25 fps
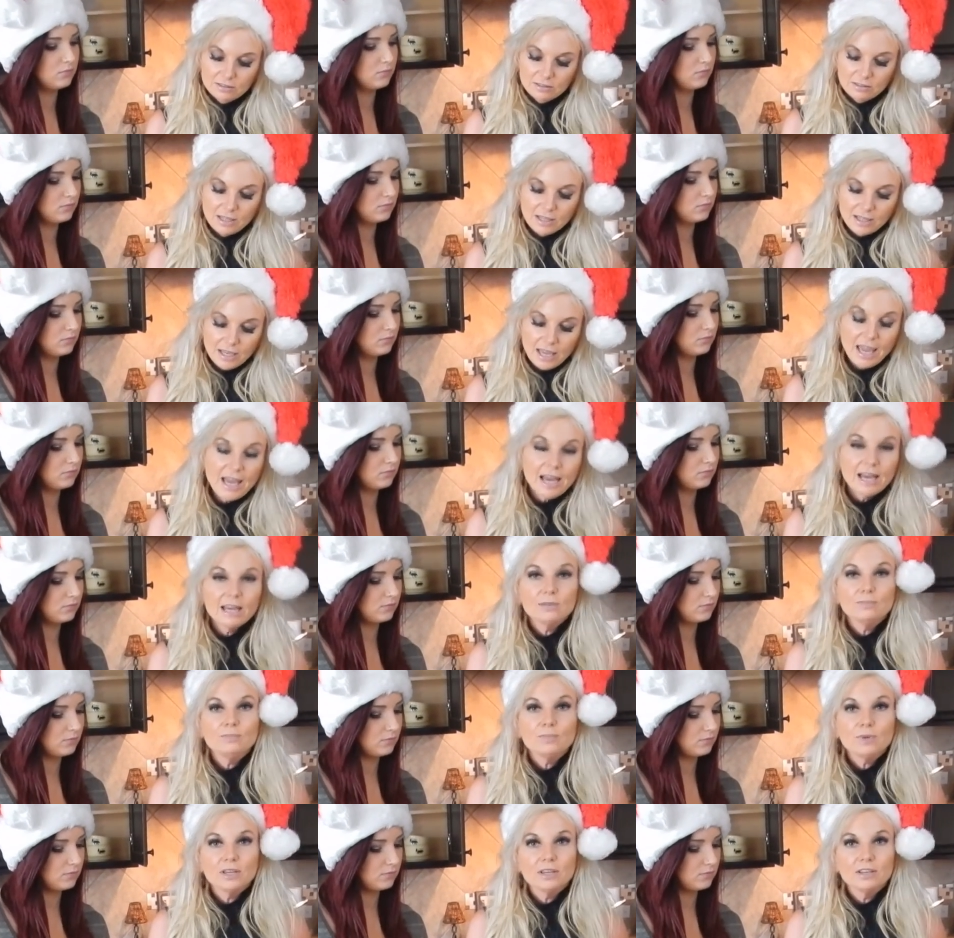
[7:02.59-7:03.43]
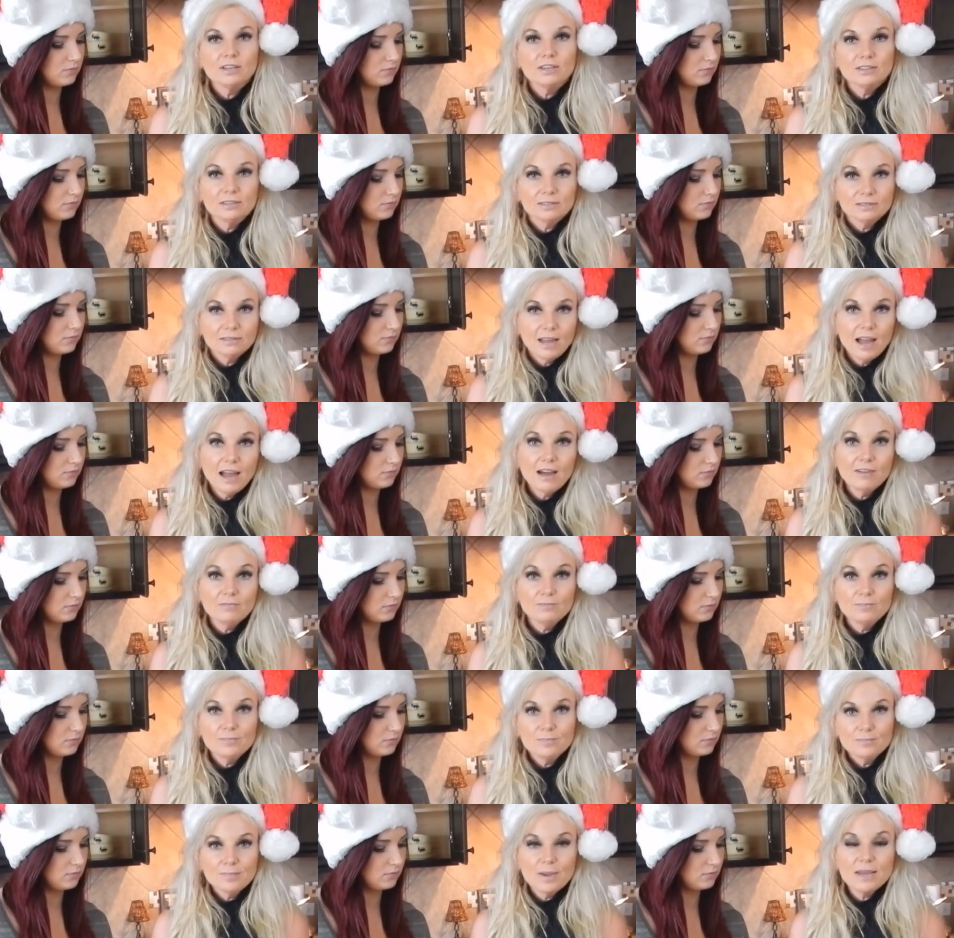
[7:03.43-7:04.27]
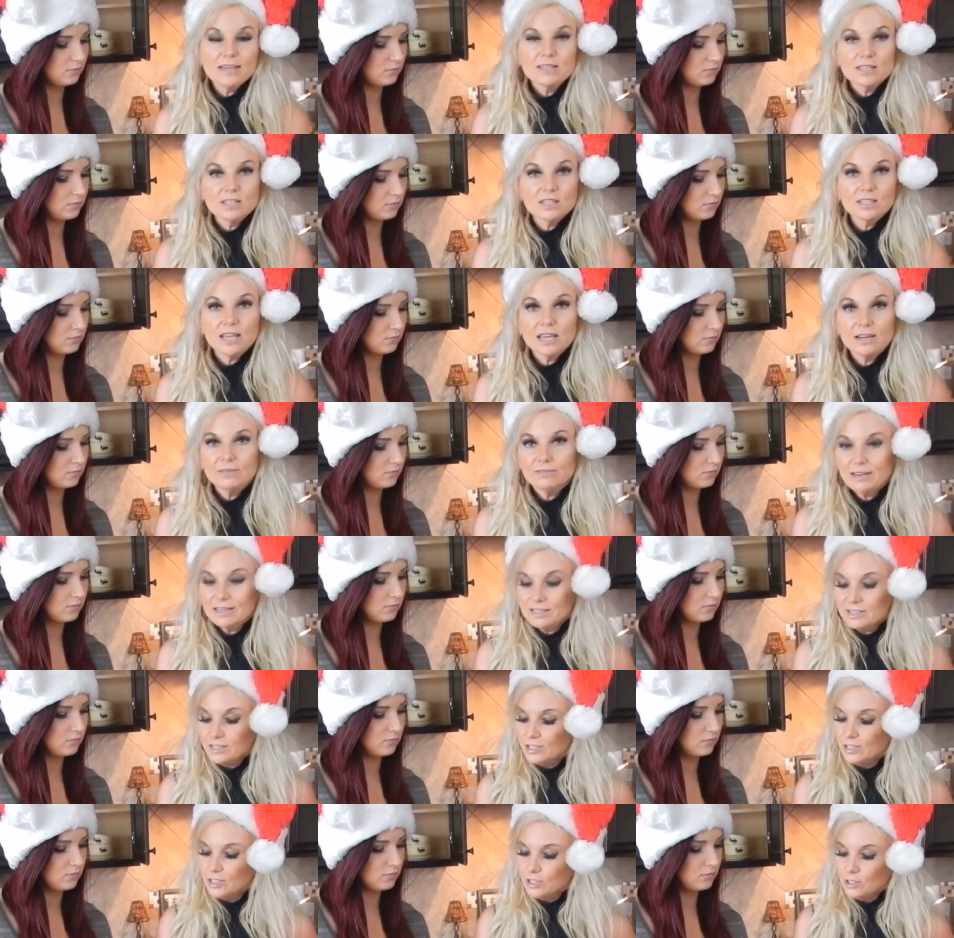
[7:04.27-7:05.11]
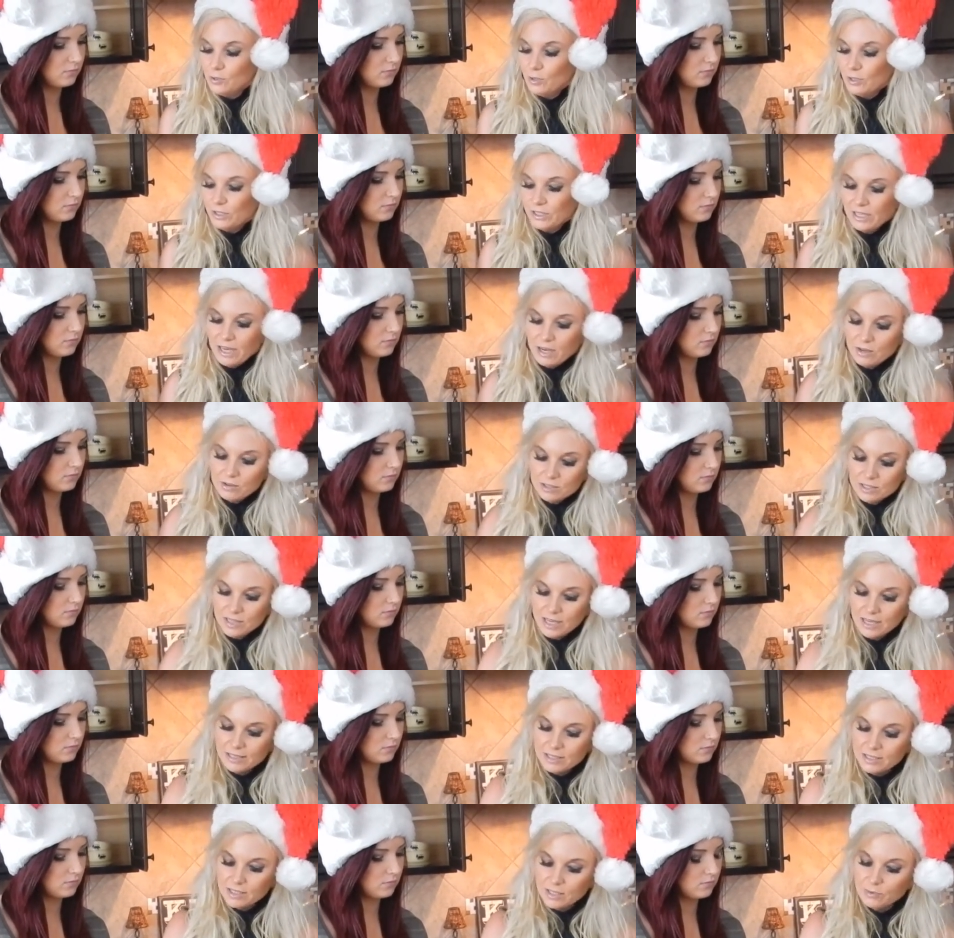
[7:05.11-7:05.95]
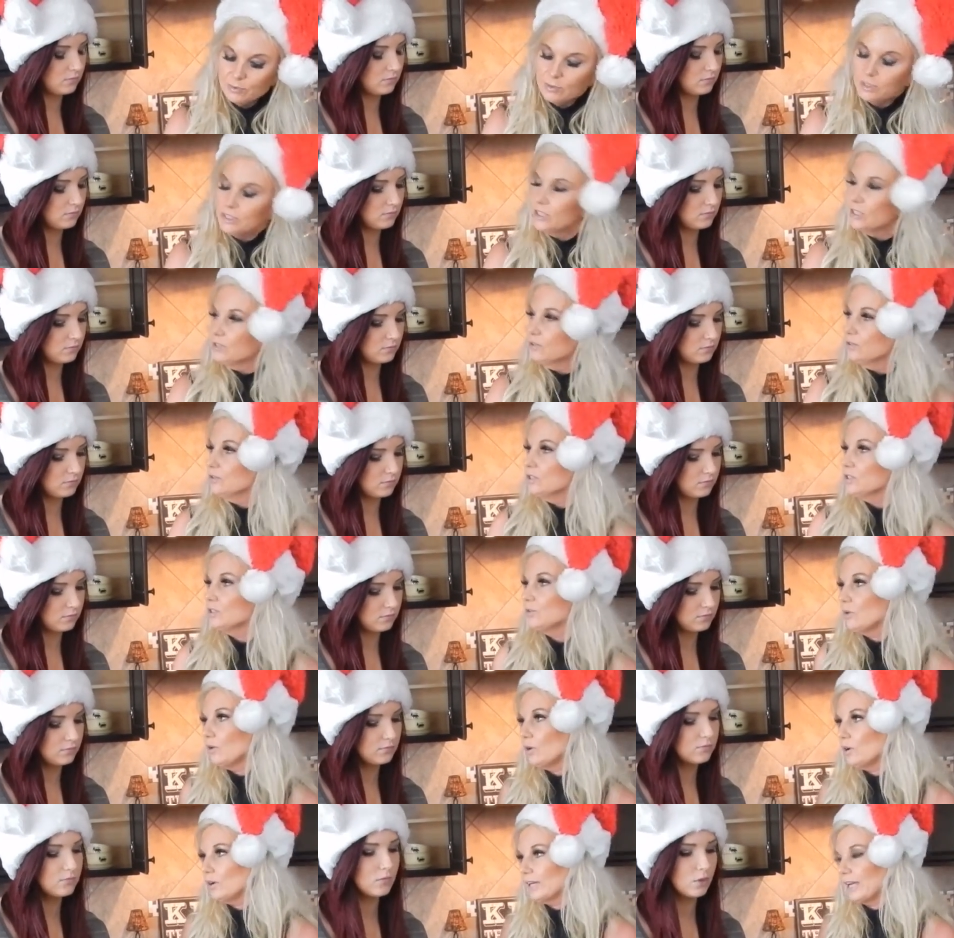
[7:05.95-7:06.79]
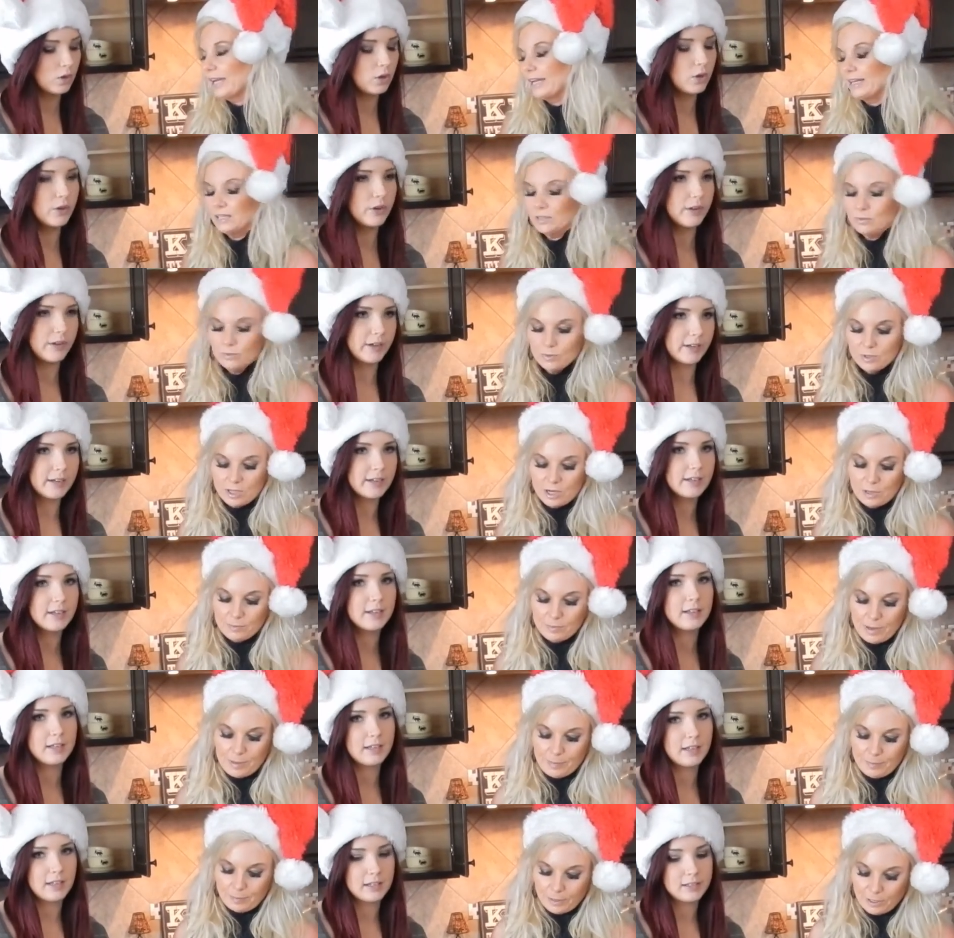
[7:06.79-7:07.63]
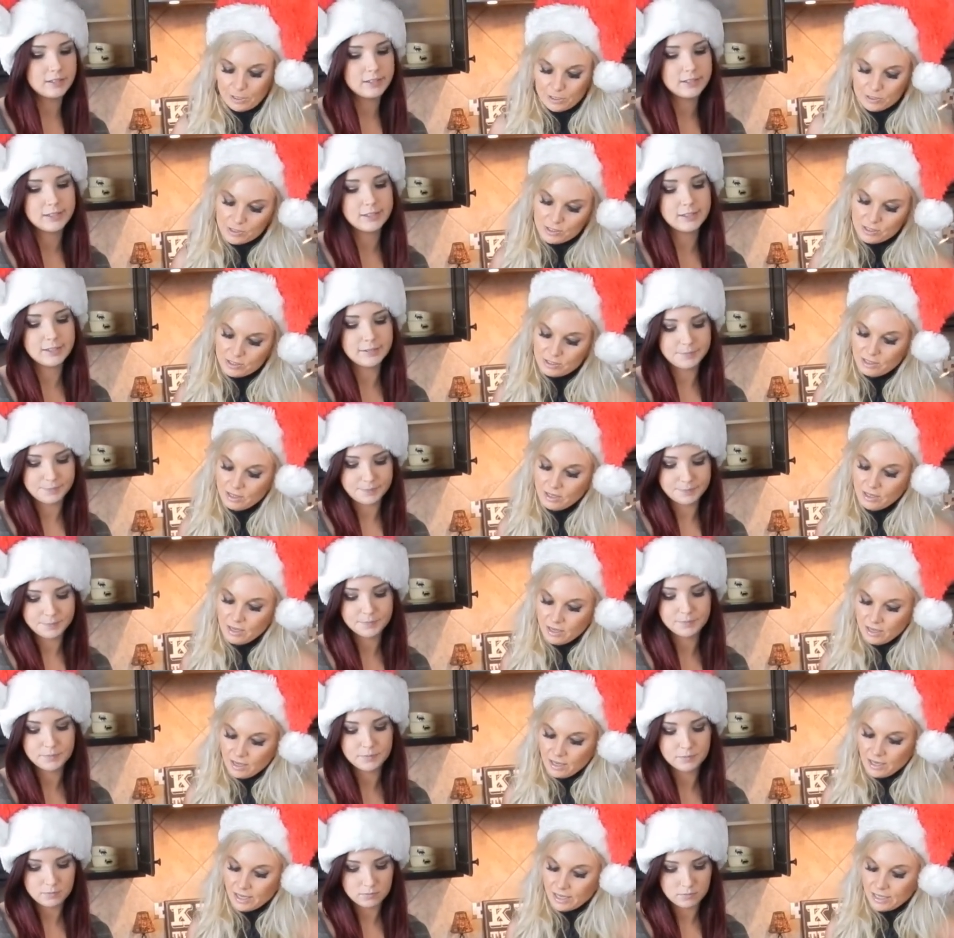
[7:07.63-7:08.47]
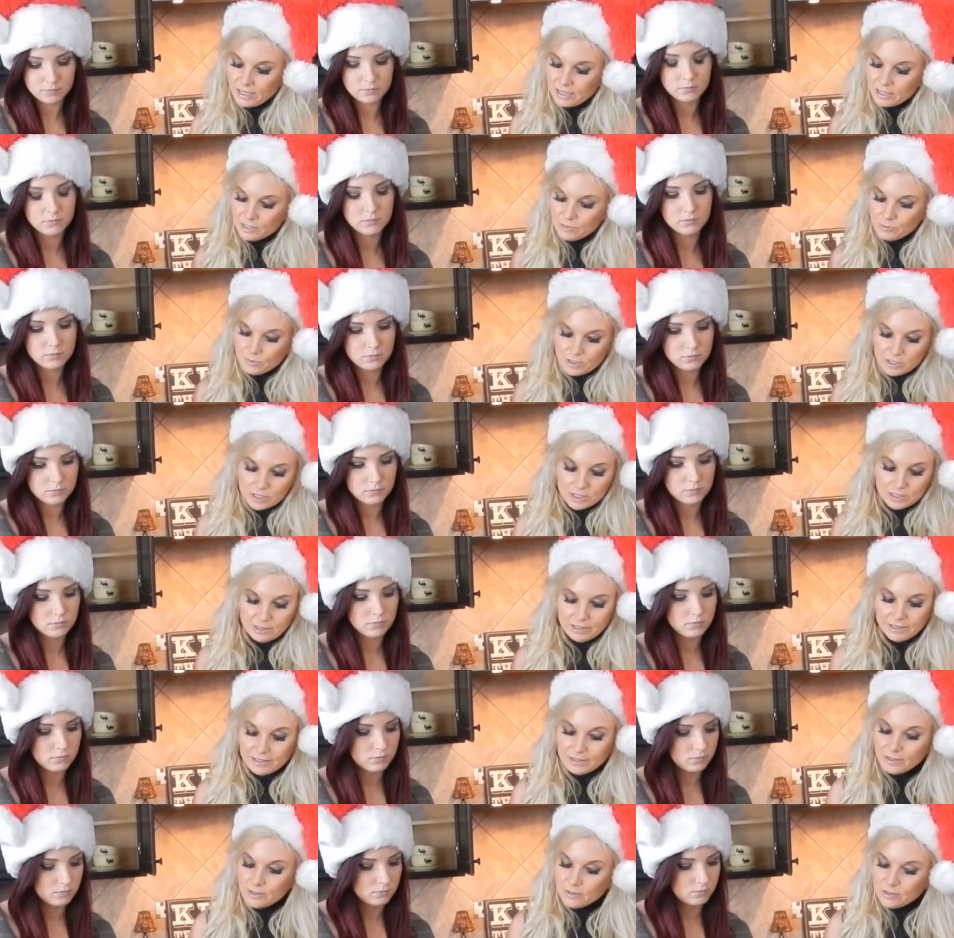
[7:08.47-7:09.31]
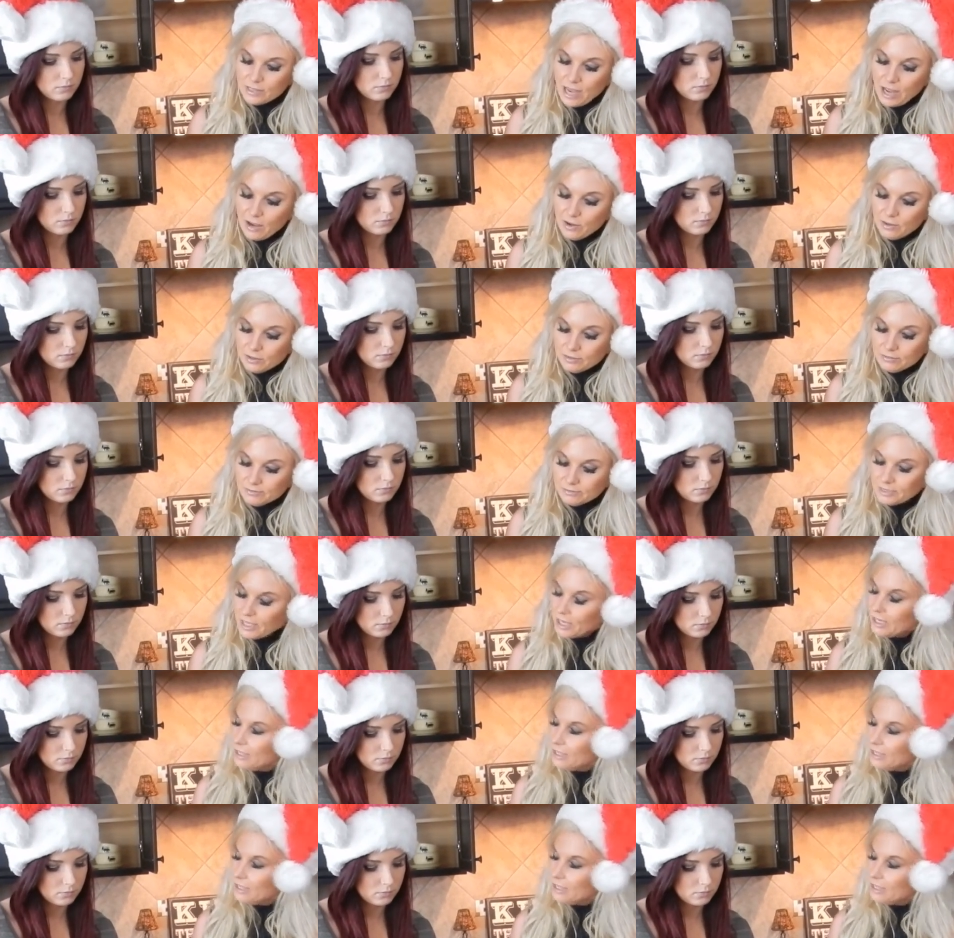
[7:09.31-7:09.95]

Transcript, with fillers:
Speaker 1: they can be have pesticide residue on the outside. So we do do organic with our peppers, yes. and we just clean those up and